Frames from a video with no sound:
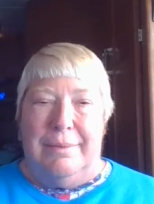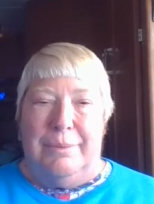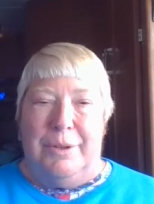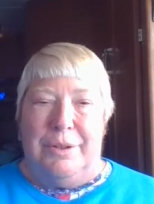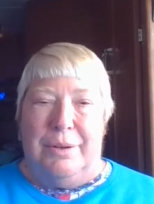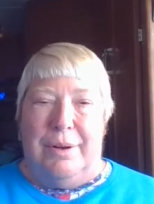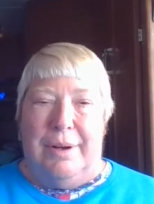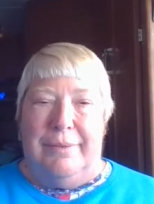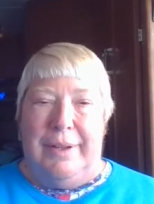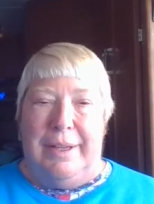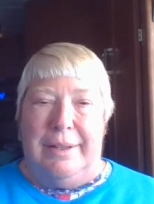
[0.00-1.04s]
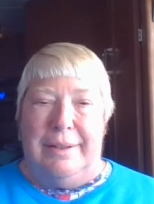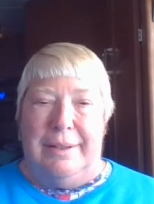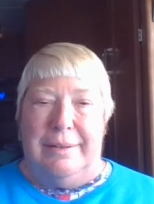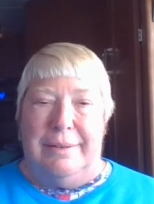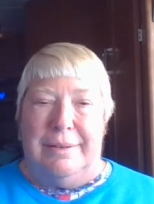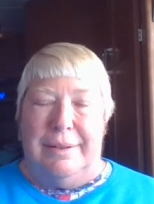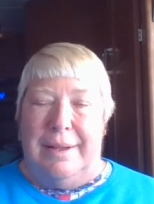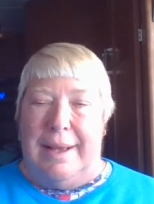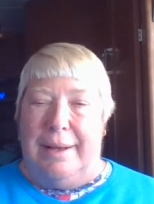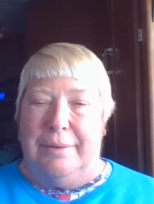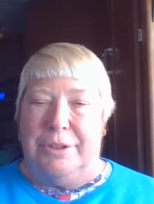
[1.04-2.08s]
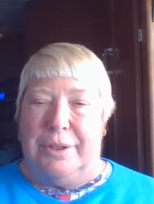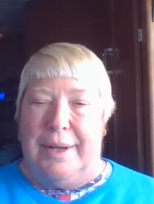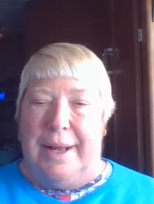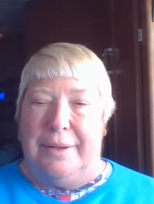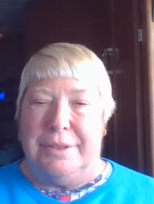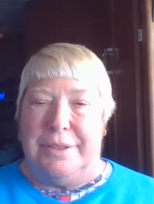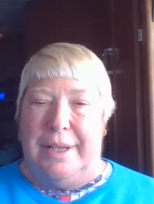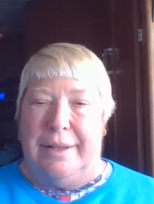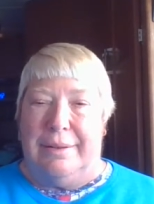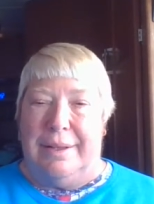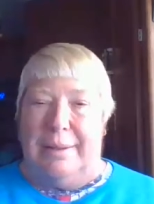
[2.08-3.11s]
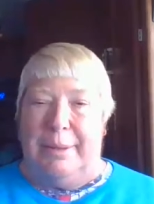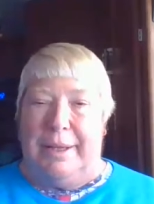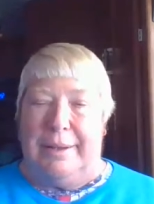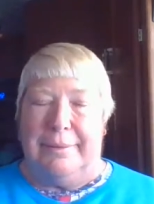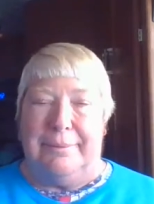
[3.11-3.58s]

with your RV. And then how's your house sale coming?